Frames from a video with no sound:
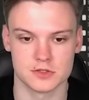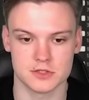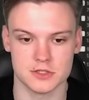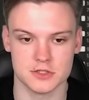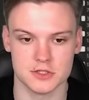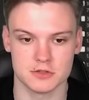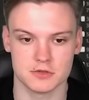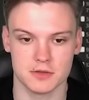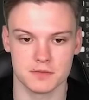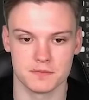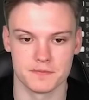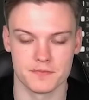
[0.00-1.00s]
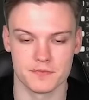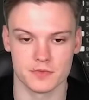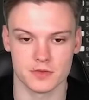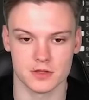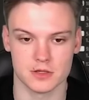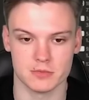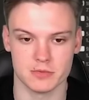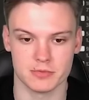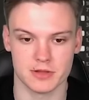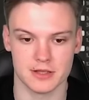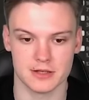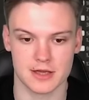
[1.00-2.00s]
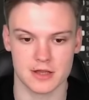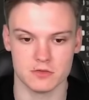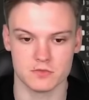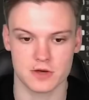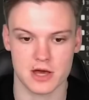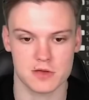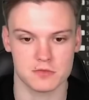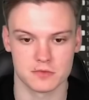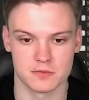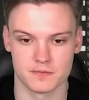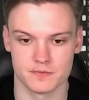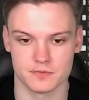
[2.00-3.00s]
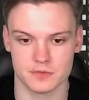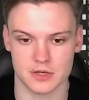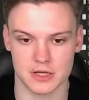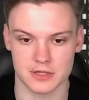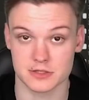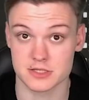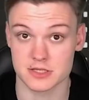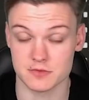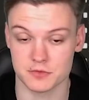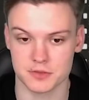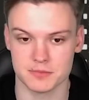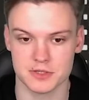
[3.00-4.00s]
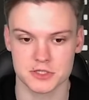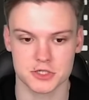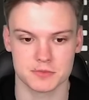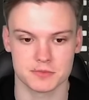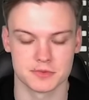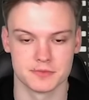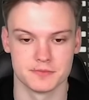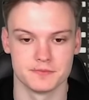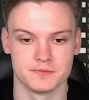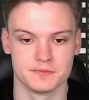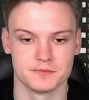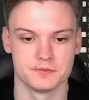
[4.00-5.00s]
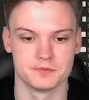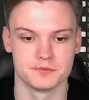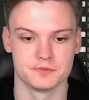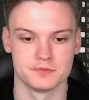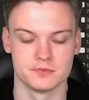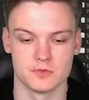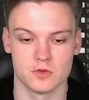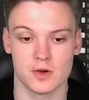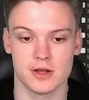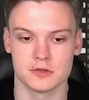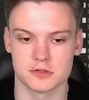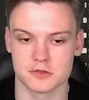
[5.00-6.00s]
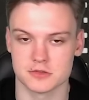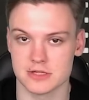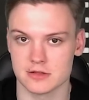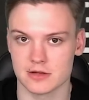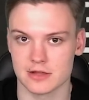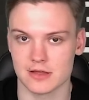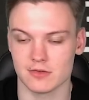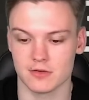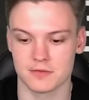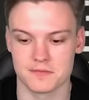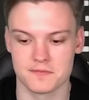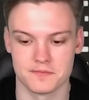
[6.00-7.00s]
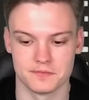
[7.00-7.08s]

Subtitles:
Cg3, gonna be playing knight e5, hitting the c4 bishop while also centralizing.